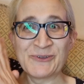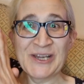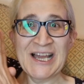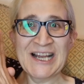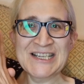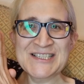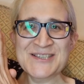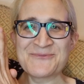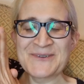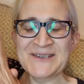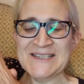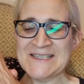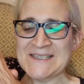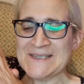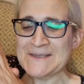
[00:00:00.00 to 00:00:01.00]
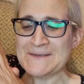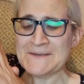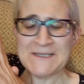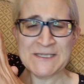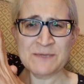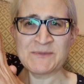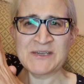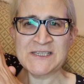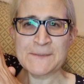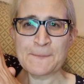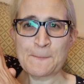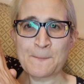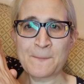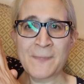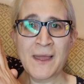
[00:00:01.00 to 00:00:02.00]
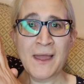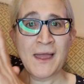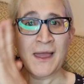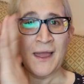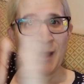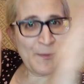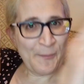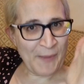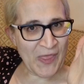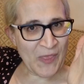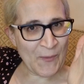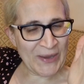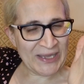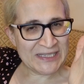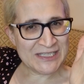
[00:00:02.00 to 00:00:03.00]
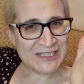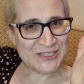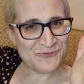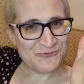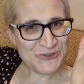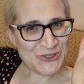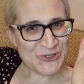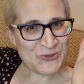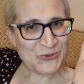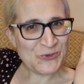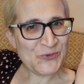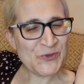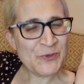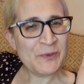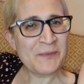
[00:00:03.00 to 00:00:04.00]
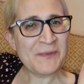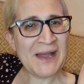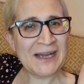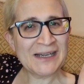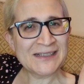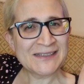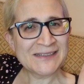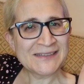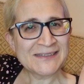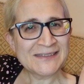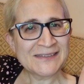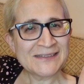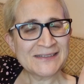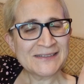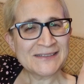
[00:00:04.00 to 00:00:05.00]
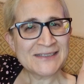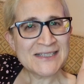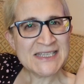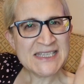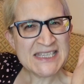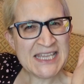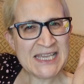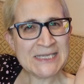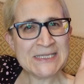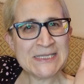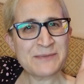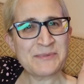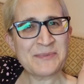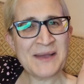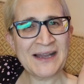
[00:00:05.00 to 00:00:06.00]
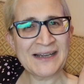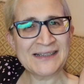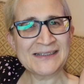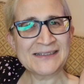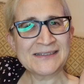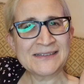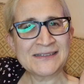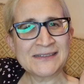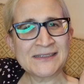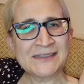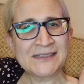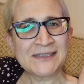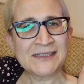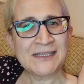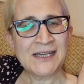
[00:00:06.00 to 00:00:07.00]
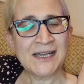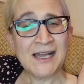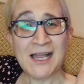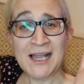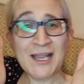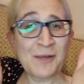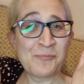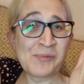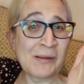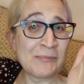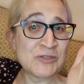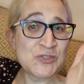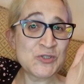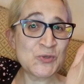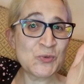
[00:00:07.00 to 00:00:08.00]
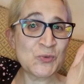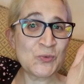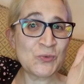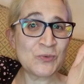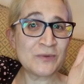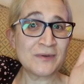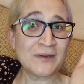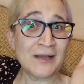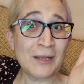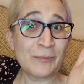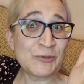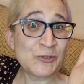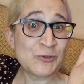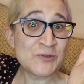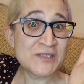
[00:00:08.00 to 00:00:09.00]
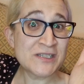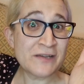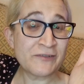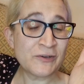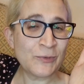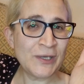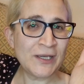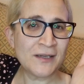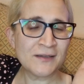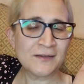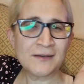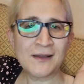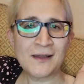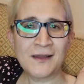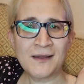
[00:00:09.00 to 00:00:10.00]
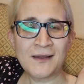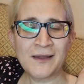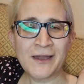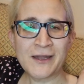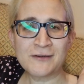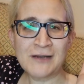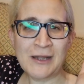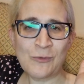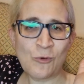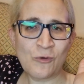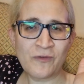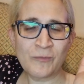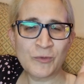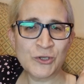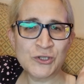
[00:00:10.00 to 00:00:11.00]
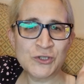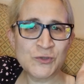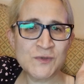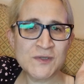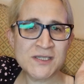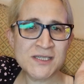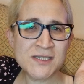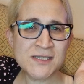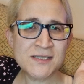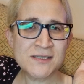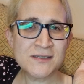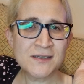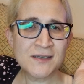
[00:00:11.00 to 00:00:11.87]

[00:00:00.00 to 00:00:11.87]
Relax and release. It's amazing. By the way, it's really cool to be back. It's nice to be back. I can promise you I'll be doing this every week. I don't know how often I'm going to do this.